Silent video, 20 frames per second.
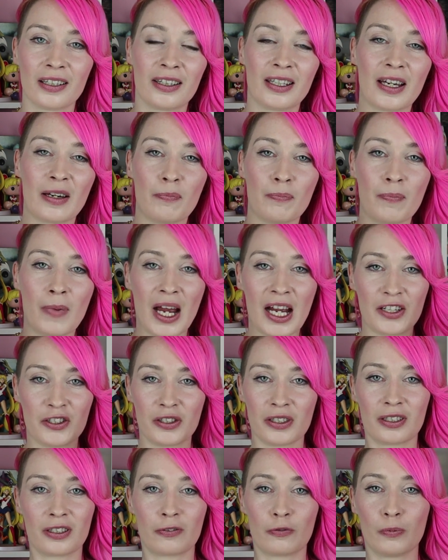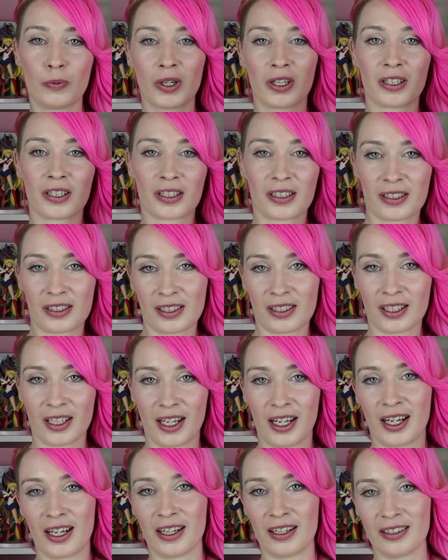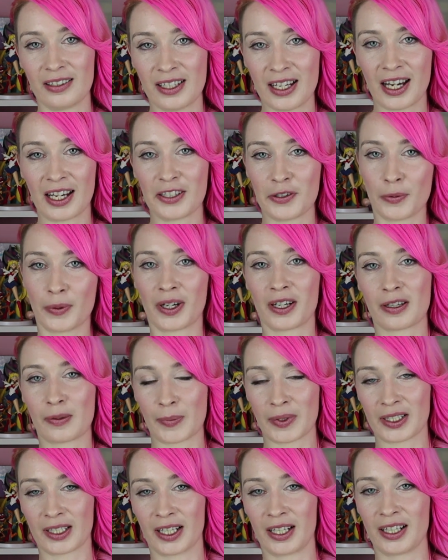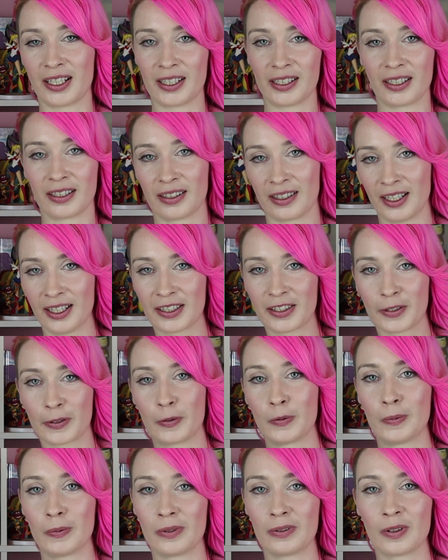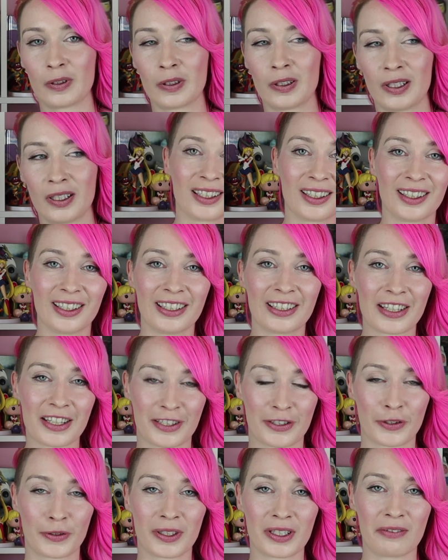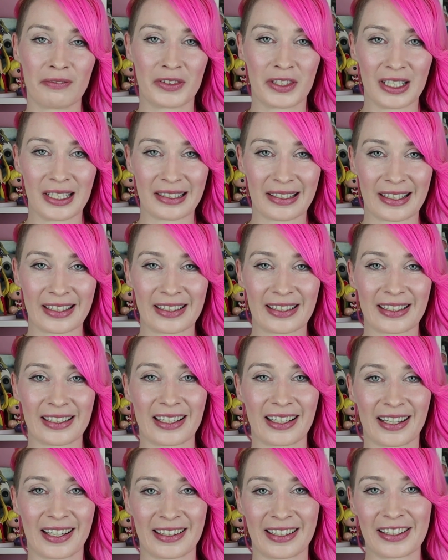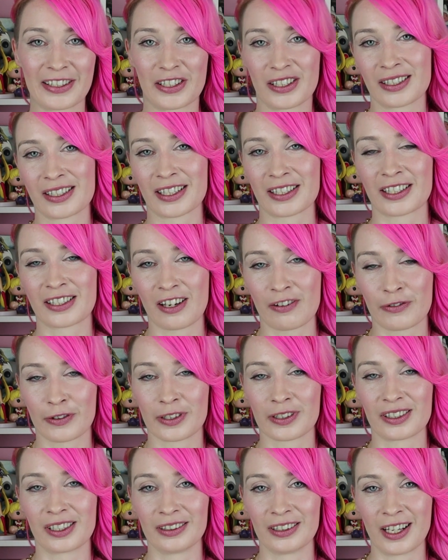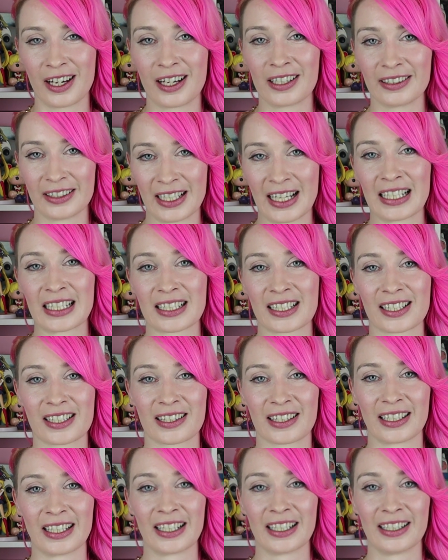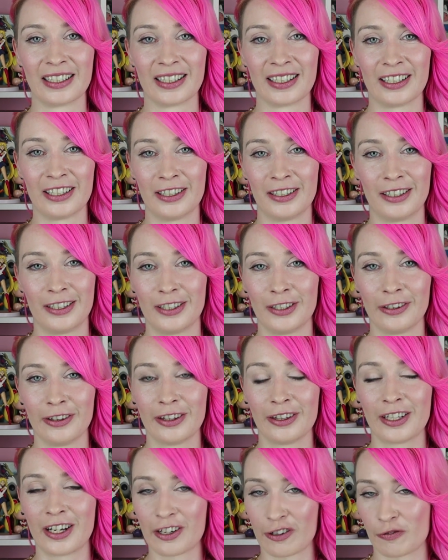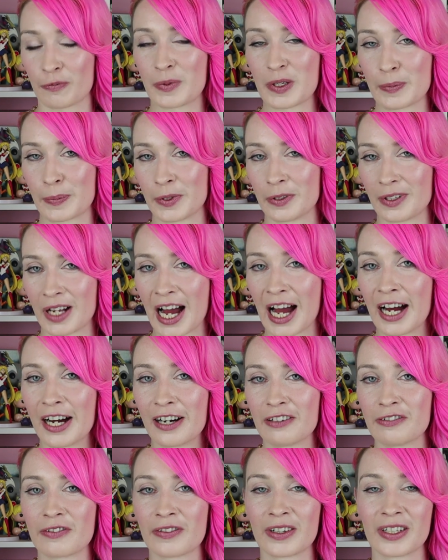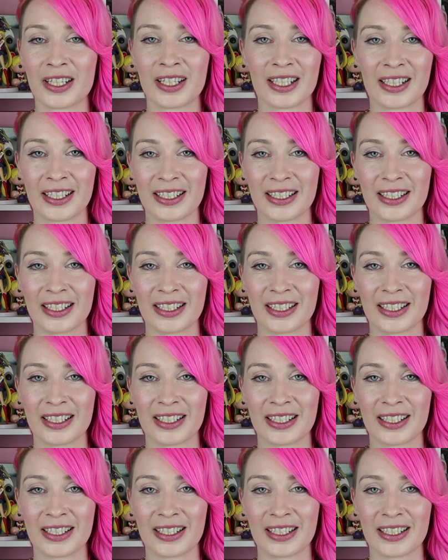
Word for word: that magic worked and yeah, you are the Messiah. That's cool." In the story of Jesus, I think Jesus suffered a lot less than a lot of people have